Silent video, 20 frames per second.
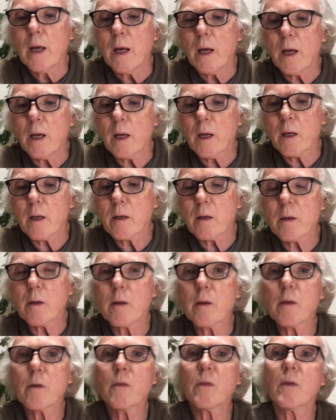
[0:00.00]
And
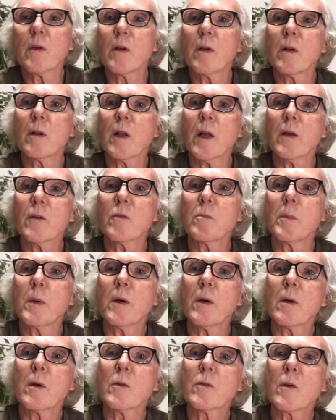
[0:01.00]
this last
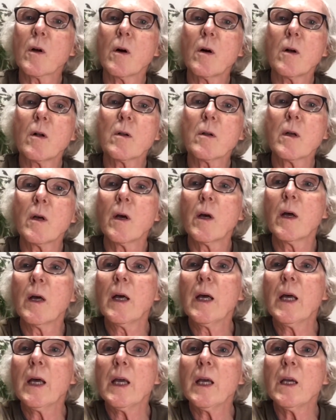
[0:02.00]
beer is called
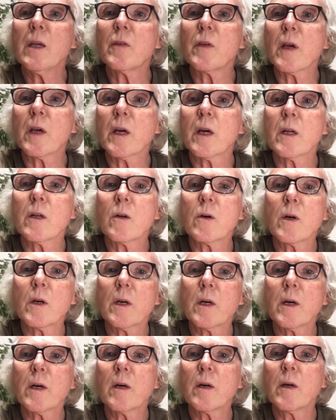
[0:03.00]
Ise
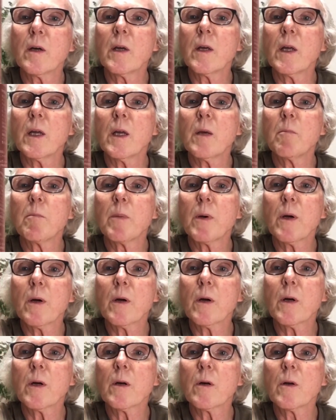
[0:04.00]
Kadoya
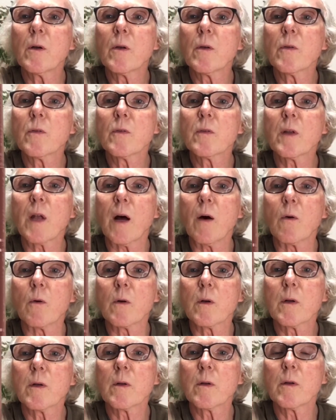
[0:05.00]
Imperial
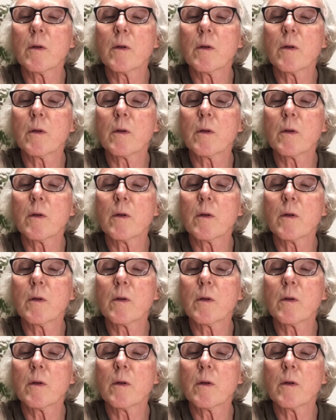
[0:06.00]
Stout.